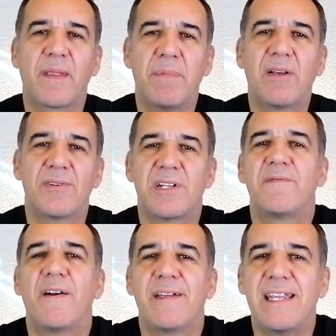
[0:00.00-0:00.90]
because it's
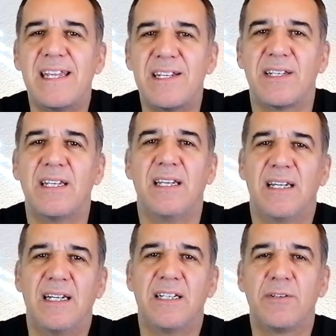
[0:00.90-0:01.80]
very
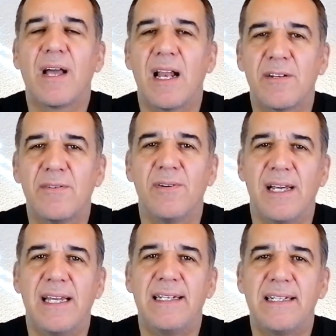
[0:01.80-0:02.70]
easy to
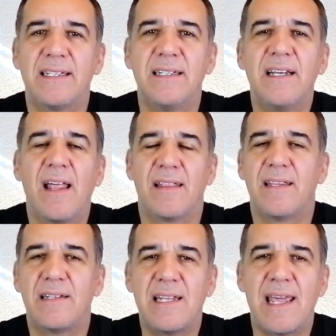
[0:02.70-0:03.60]
calculate
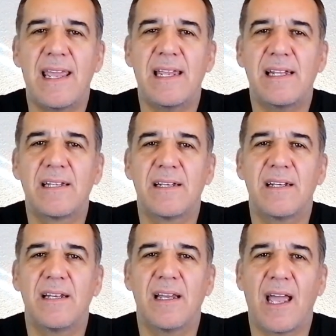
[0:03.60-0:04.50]
the date
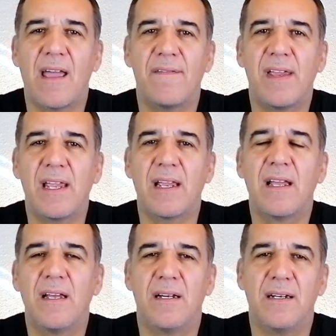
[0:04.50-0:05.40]

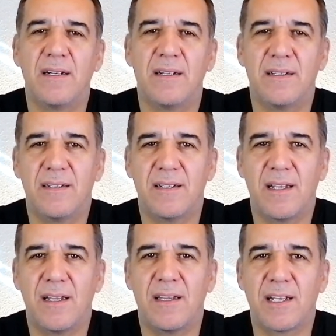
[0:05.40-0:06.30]
having
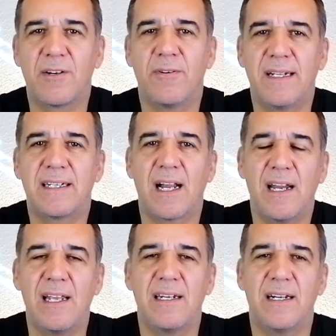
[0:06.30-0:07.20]
the current
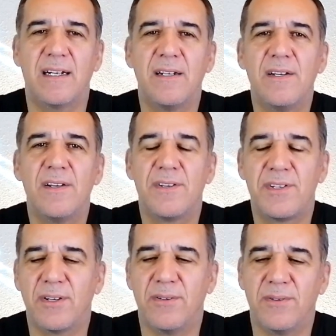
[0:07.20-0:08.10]
calendar.
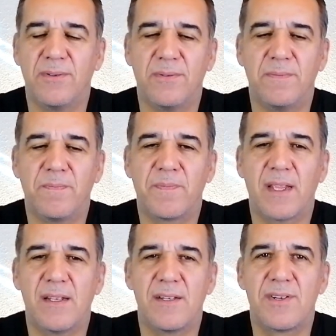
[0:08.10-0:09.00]
So
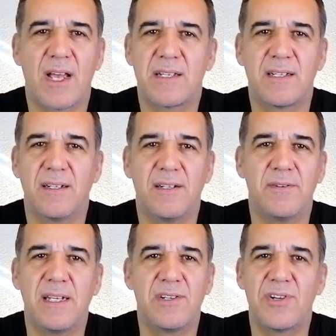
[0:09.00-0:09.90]
just
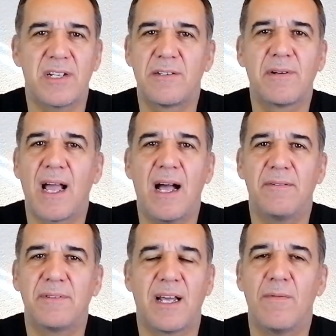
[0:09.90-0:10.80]
you need just to
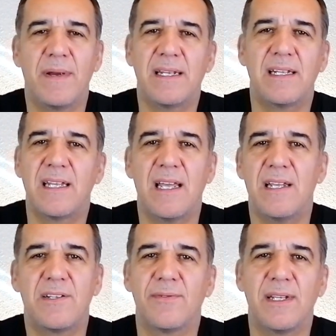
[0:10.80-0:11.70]
count how many days you